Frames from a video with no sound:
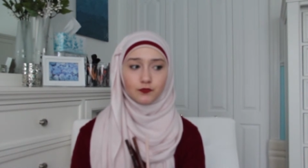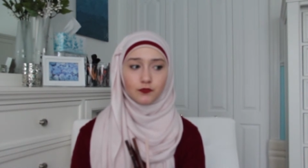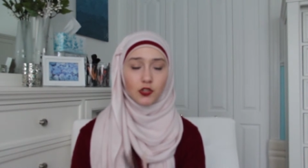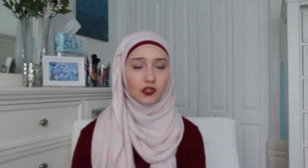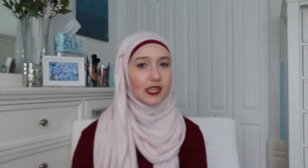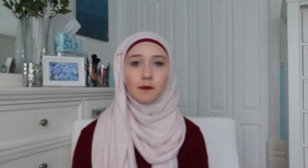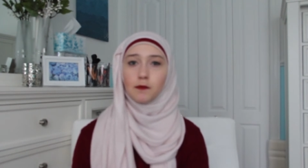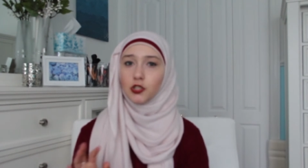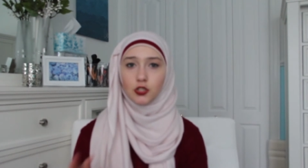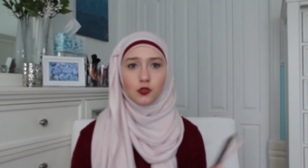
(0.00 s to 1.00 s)
There's like
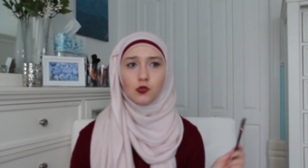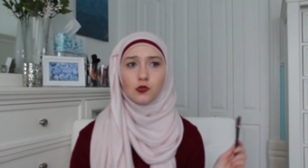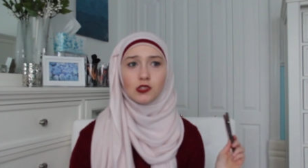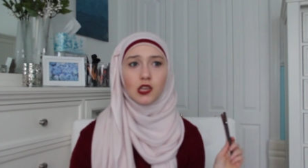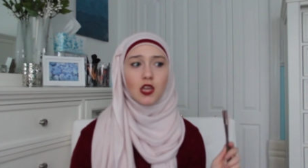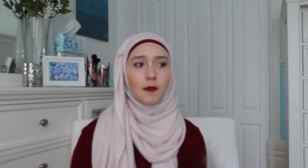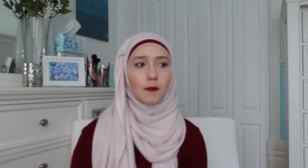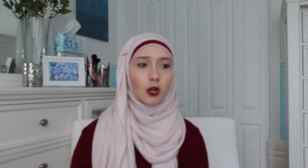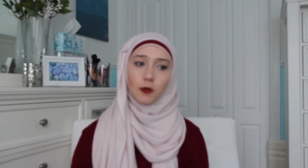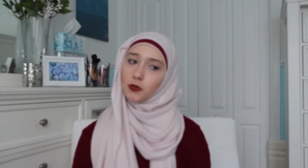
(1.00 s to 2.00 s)
blues,
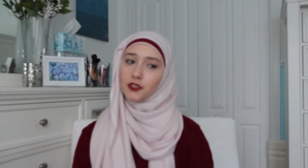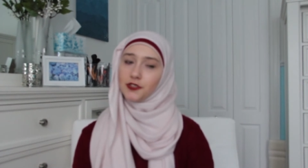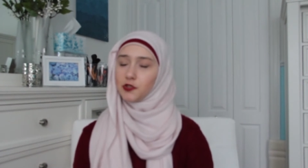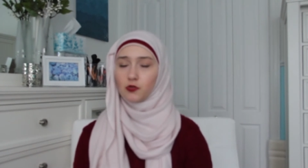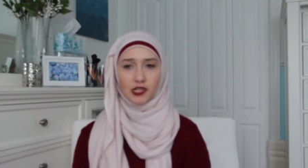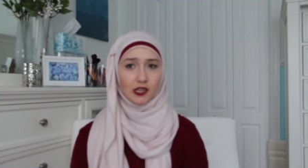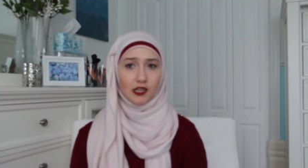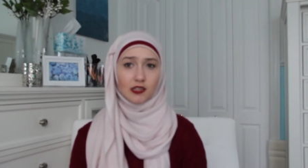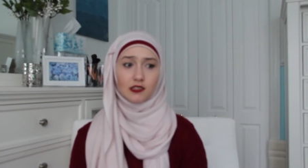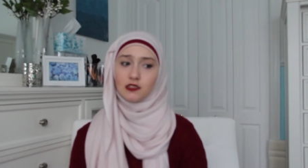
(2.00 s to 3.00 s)
purples,
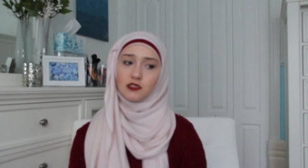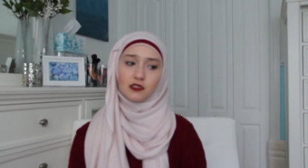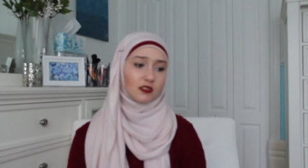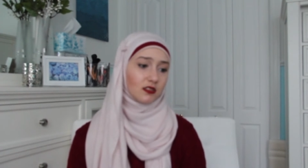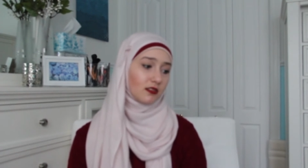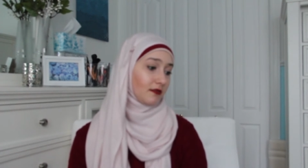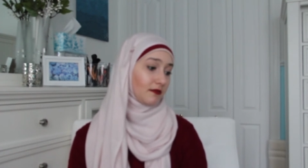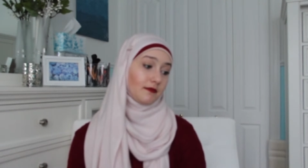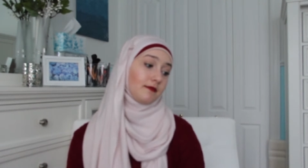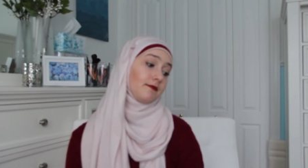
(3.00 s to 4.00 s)

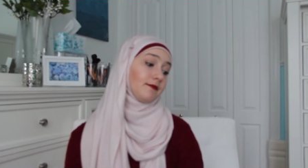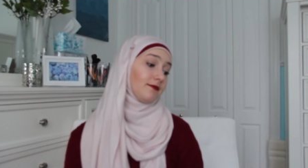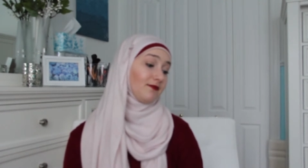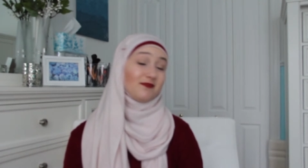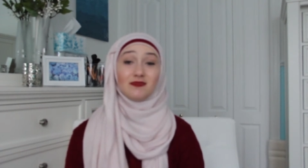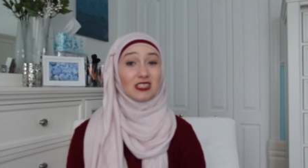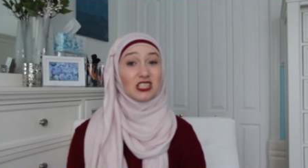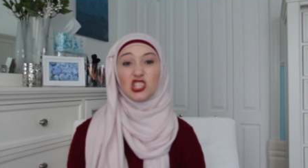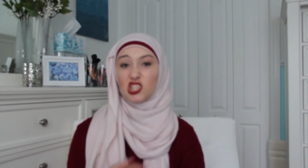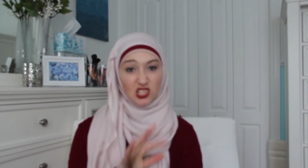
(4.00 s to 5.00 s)
greens,
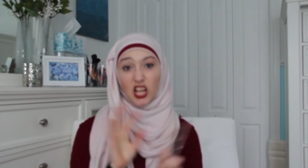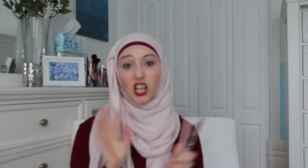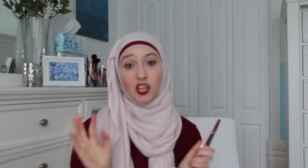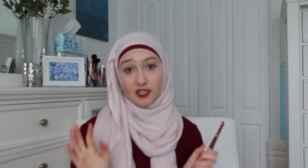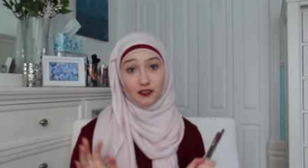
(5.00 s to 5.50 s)
just a lot of